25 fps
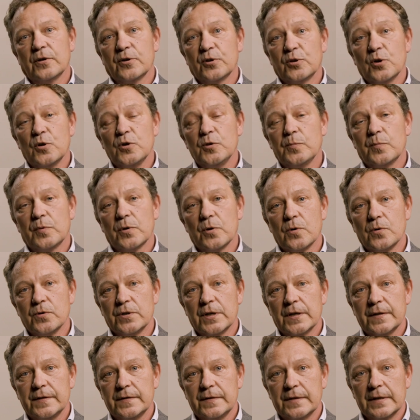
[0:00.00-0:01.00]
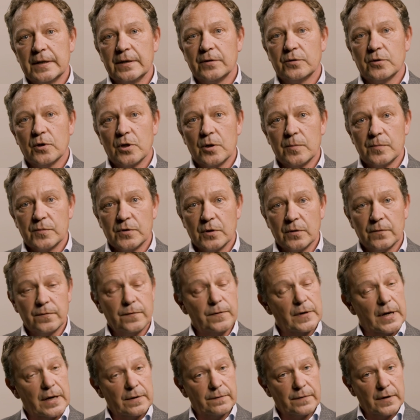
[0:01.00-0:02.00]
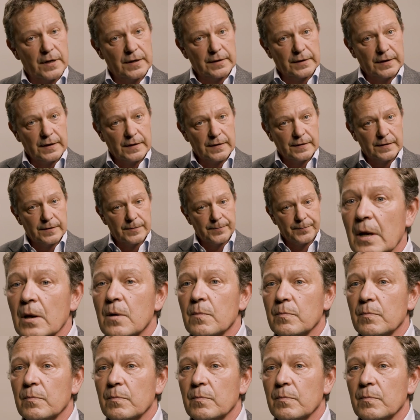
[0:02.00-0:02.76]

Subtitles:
are those projects in terms of FIDs.